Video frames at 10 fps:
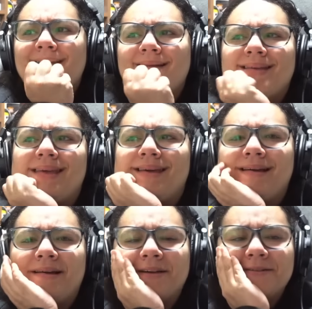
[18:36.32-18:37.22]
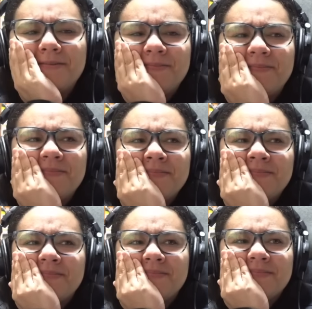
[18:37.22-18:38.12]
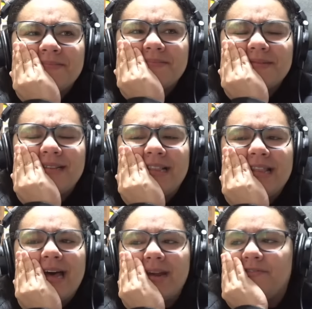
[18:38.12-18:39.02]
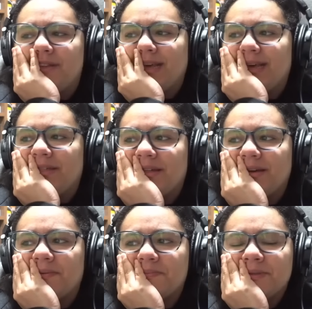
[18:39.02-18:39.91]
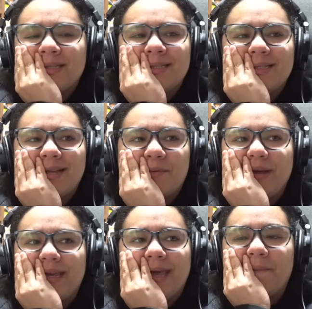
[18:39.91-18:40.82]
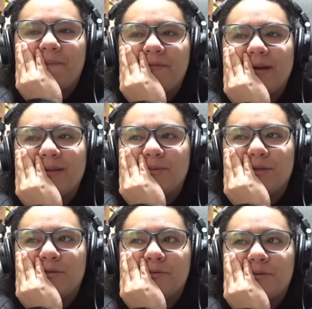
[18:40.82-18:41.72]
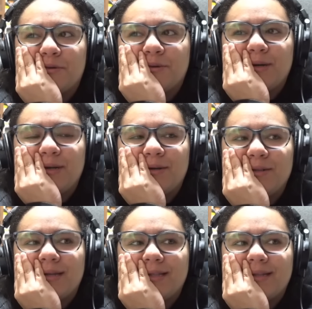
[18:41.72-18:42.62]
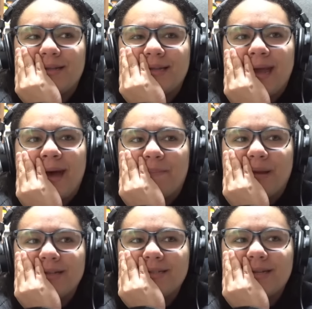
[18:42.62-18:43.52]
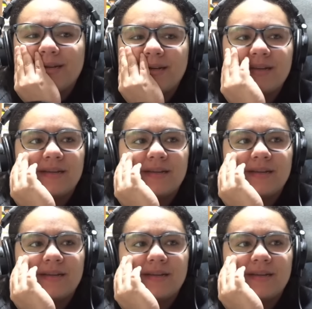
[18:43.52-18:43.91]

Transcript: Yeah. A lot of death that we can't prevent because we already know that this happened. Oh, shit.